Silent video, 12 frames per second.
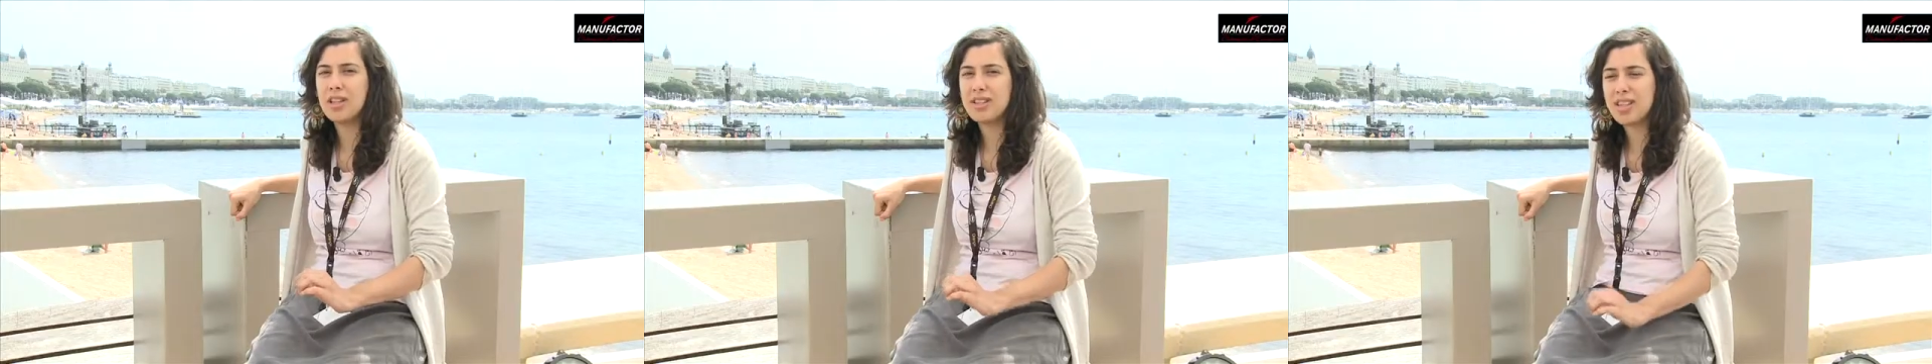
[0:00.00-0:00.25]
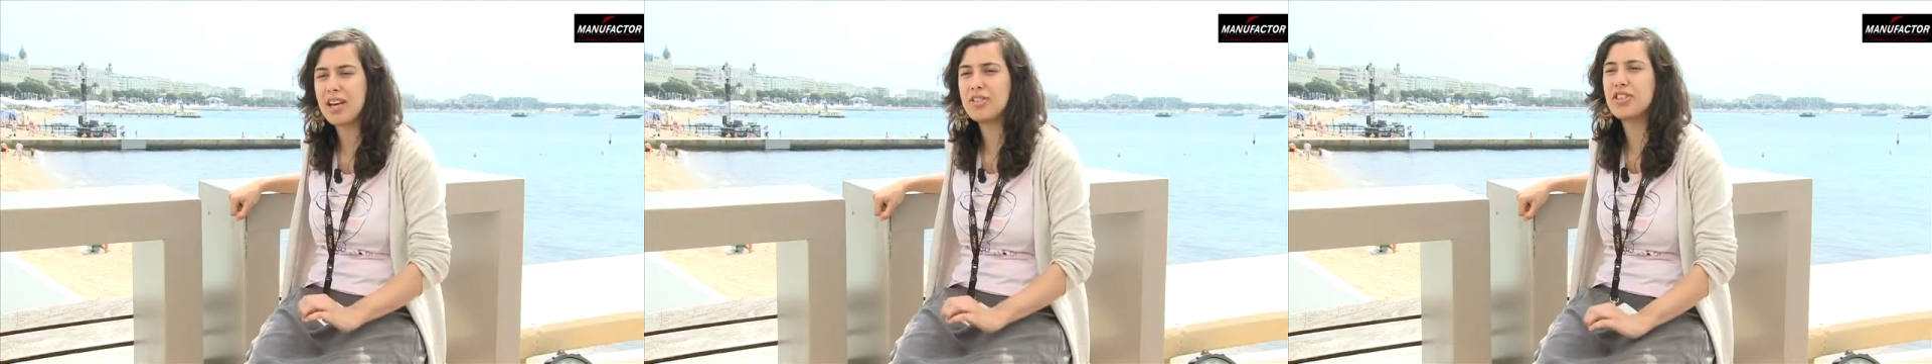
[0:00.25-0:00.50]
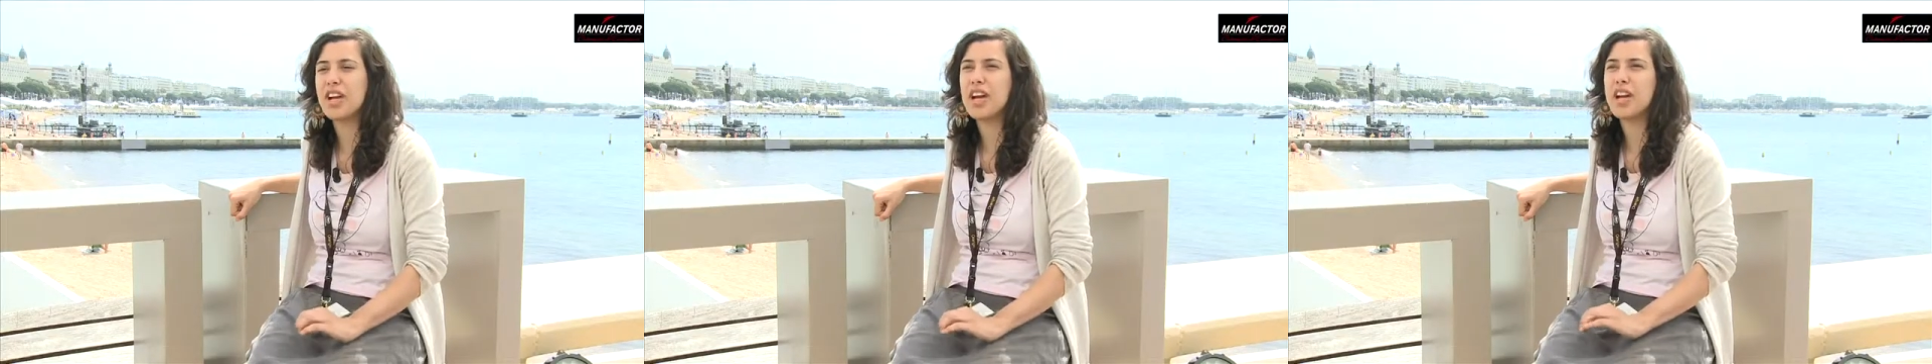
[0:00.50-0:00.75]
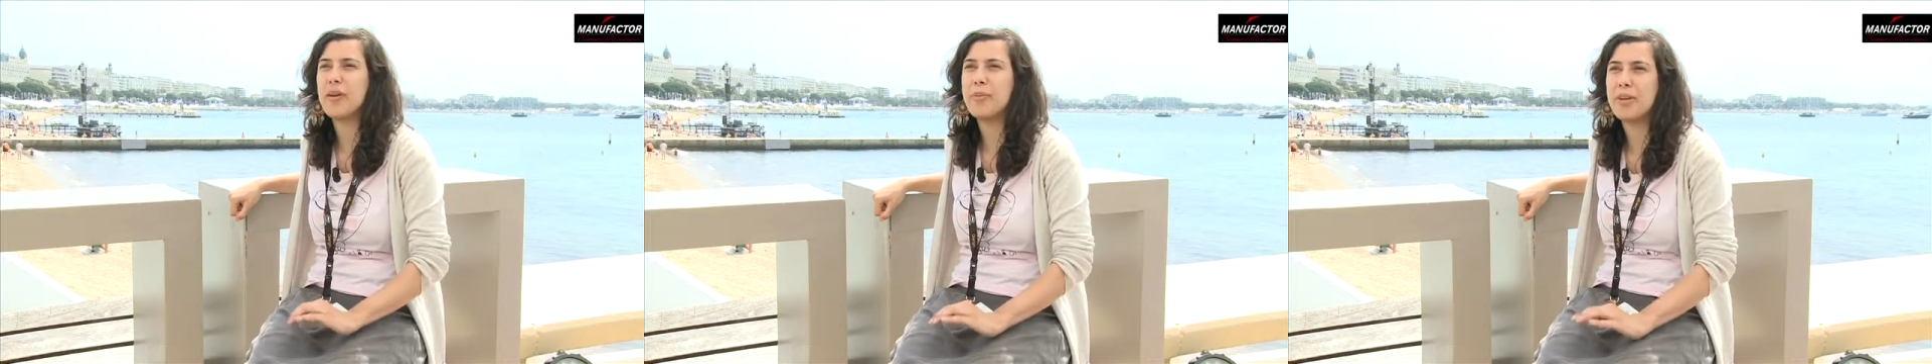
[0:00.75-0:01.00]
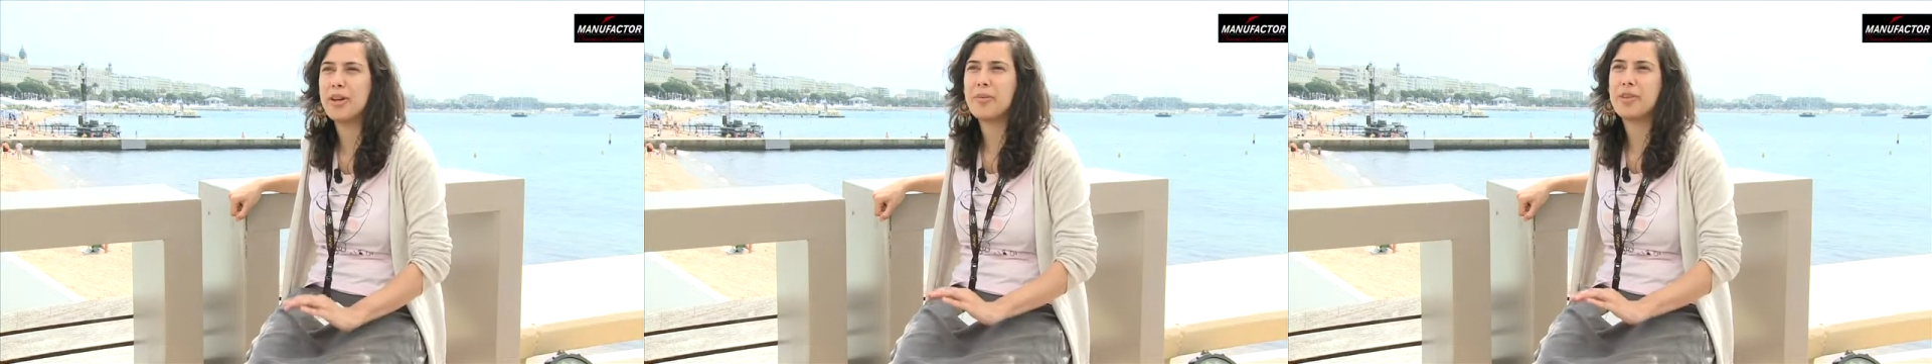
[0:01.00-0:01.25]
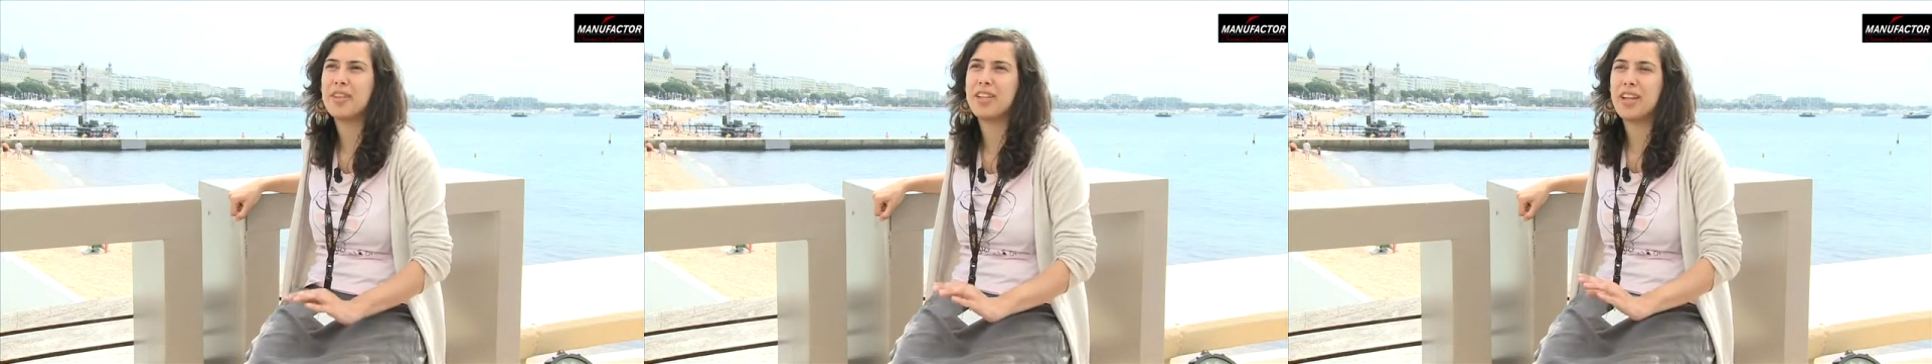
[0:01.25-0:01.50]
soundtrack,
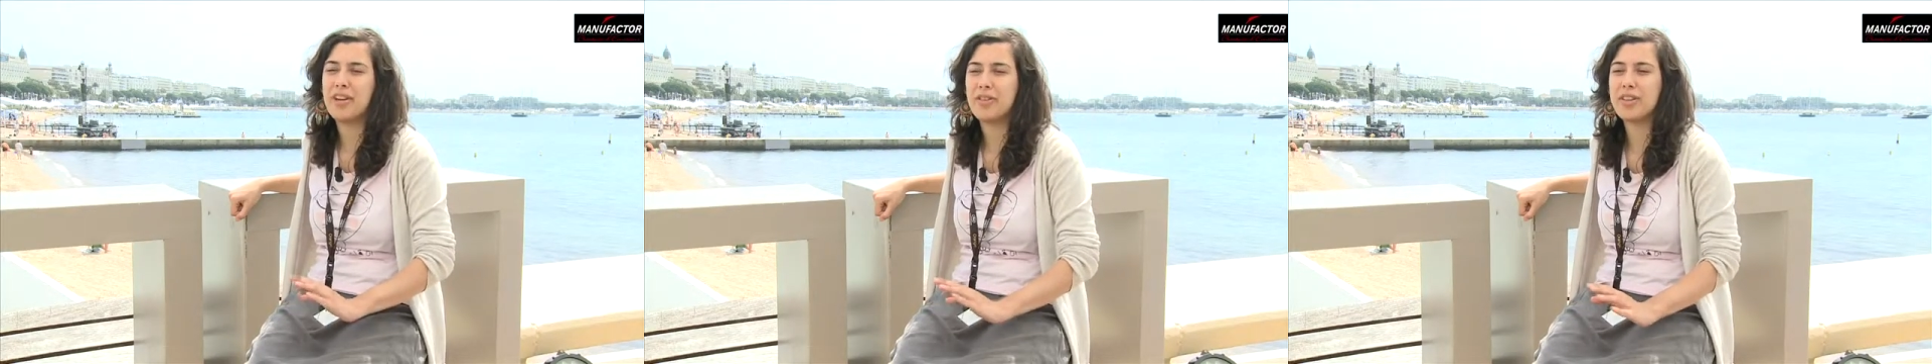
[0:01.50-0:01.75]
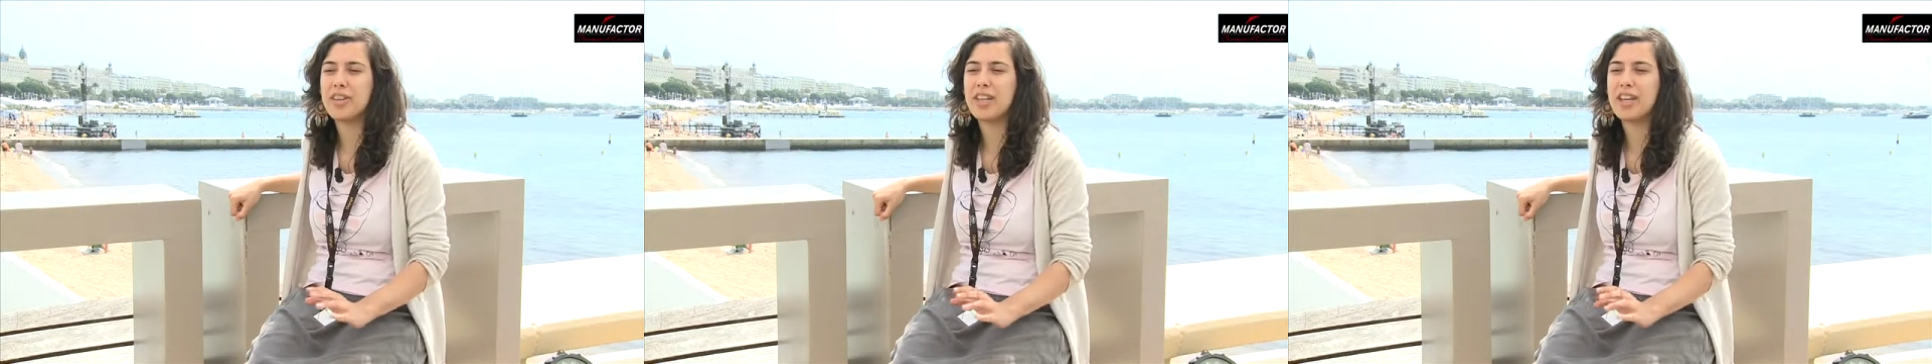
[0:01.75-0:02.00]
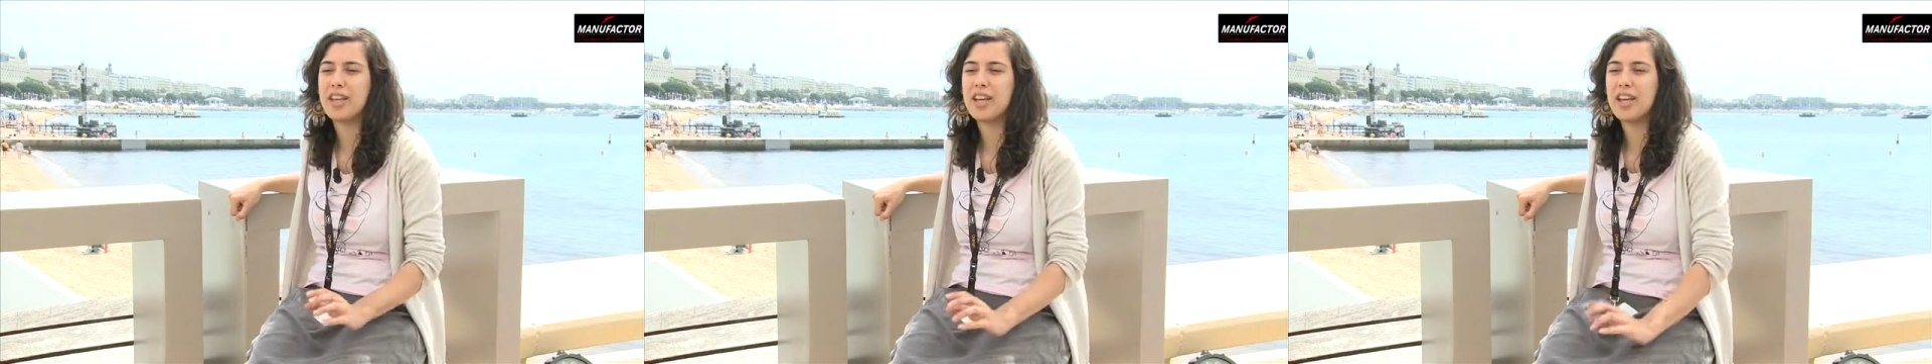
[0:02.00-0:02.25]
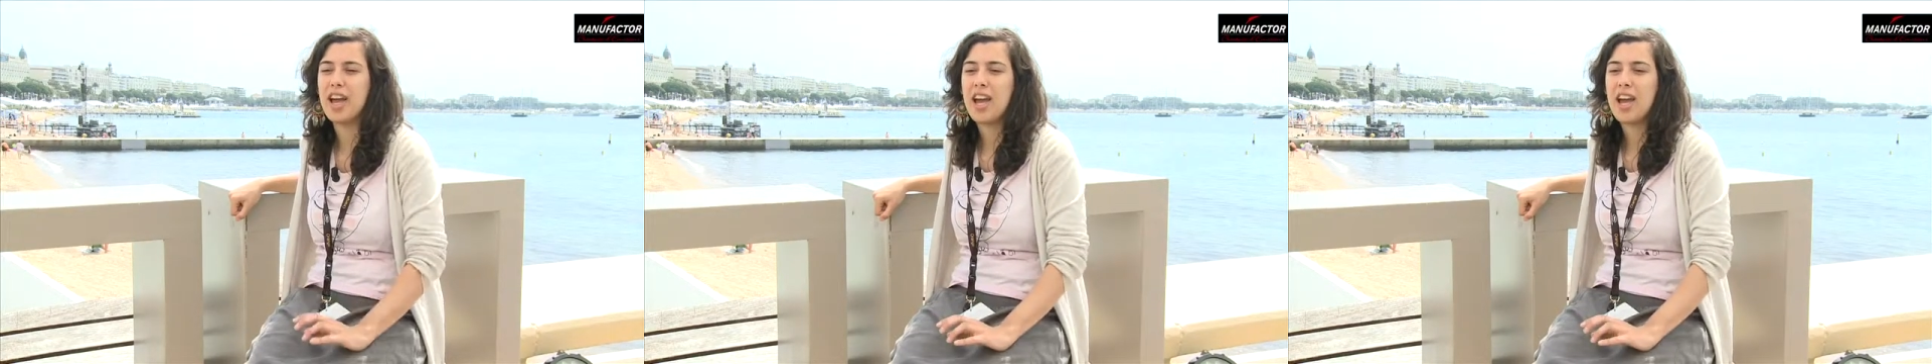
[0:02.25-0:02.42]
minimal everything,